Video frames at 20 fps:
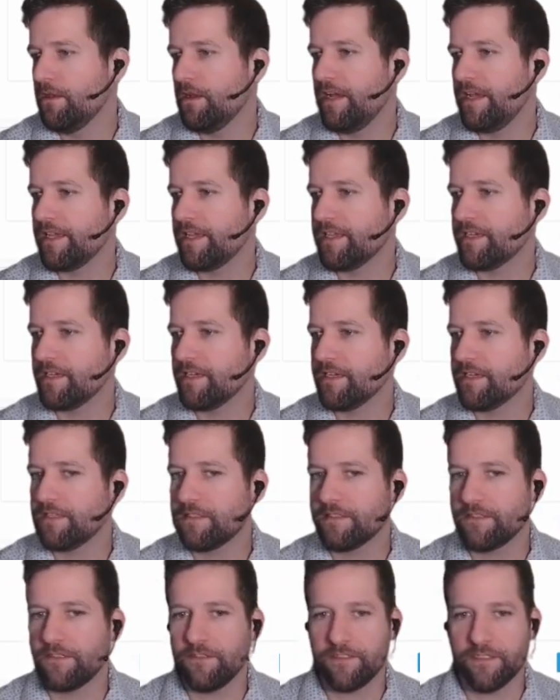I
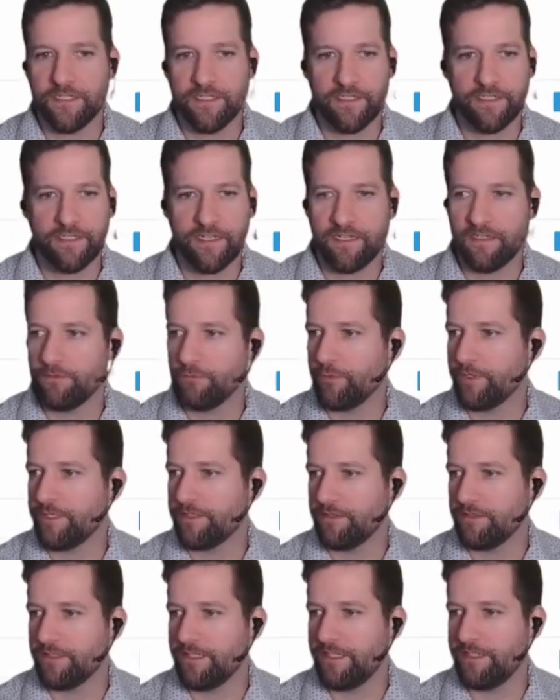can go ahead and
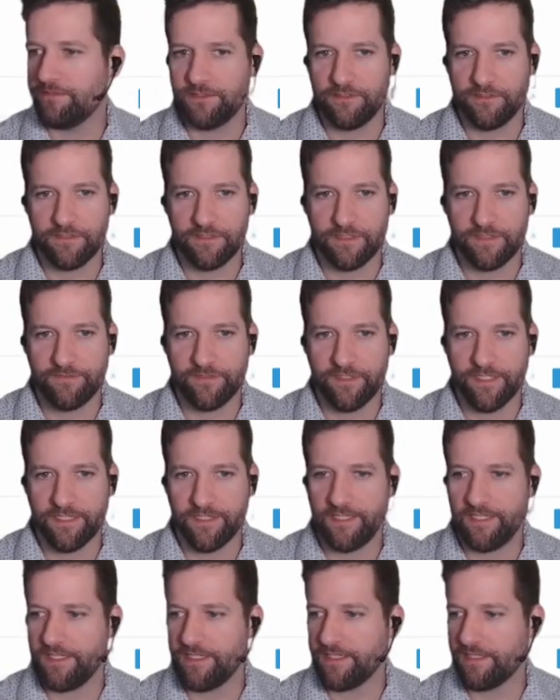window level if
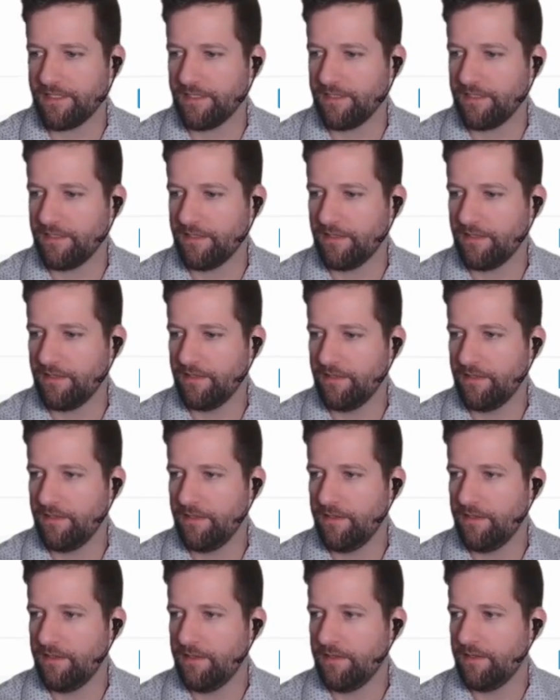I'd like.
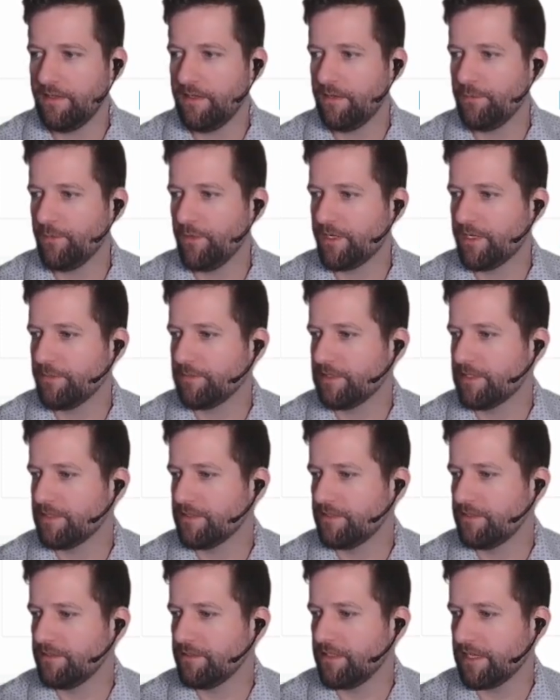And what I'm going
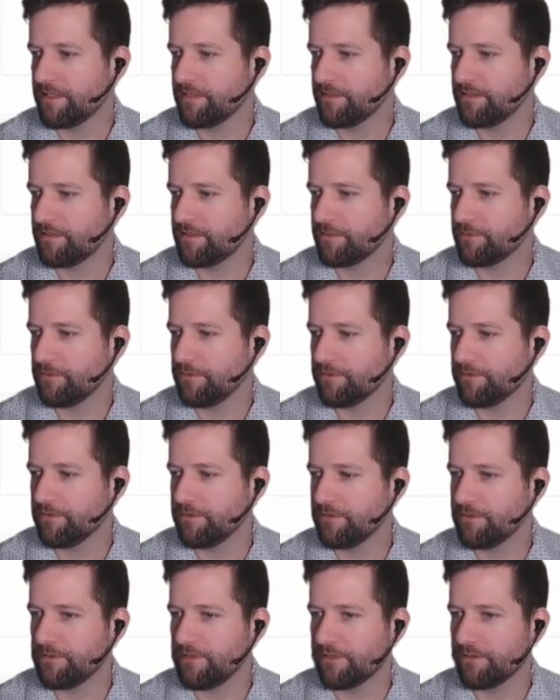to do, I can scroll
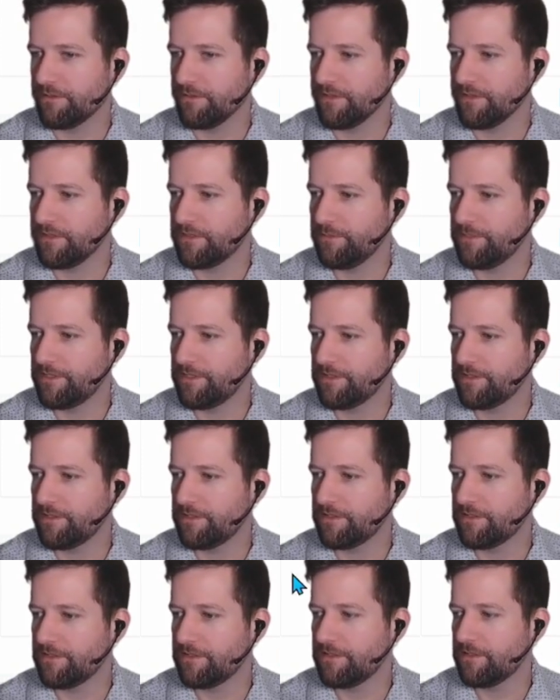through and look through these
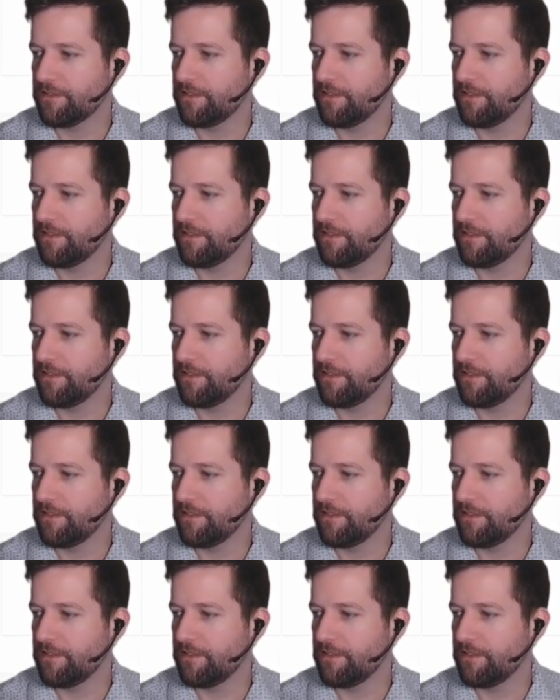images.